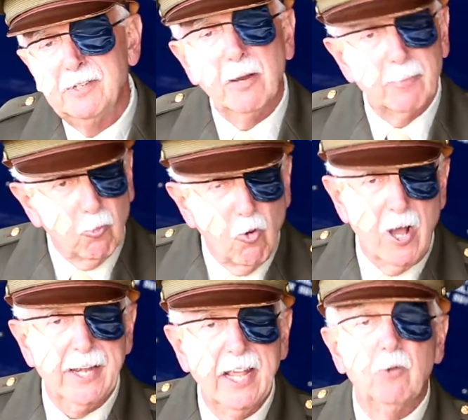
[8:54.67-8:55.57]
Number
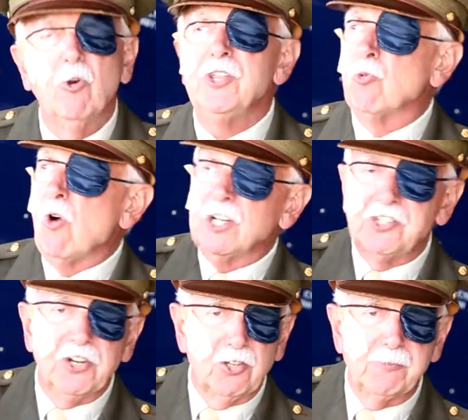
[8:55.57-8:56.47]
1, when you're
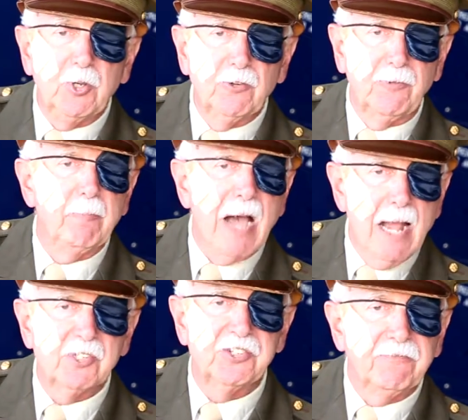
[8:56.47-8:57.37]
watching those beautiful
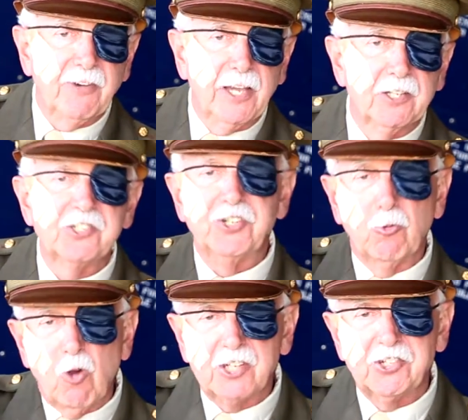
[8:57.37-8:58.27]
bombers and fighters and
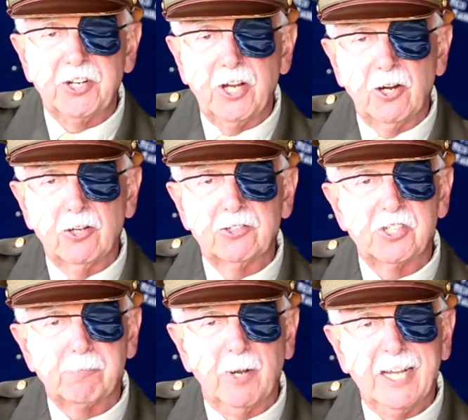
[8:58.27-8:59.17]
you're watching the aerial
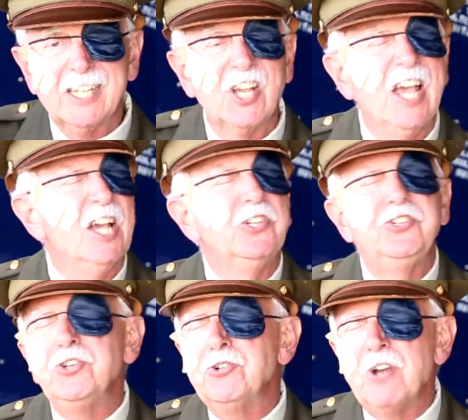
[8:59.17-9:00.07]
displays,
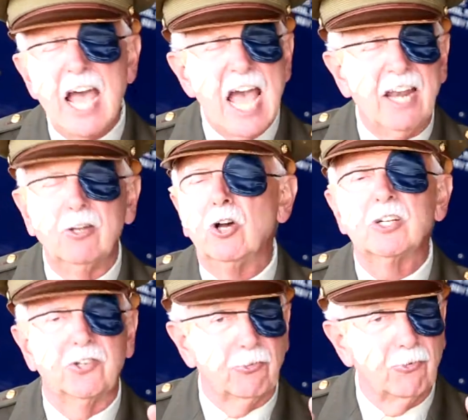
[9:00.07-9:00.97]
do not
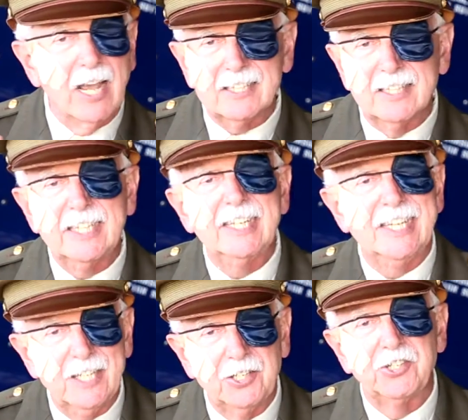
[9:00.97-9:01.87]
look directly
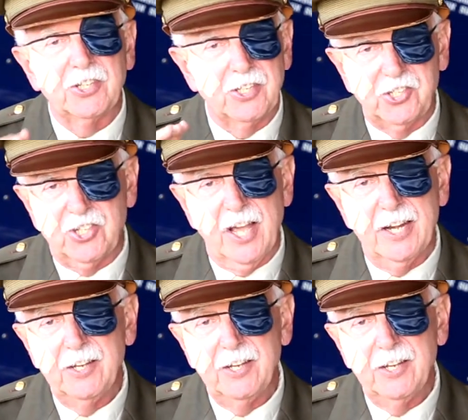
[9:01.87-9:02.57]
into the sun.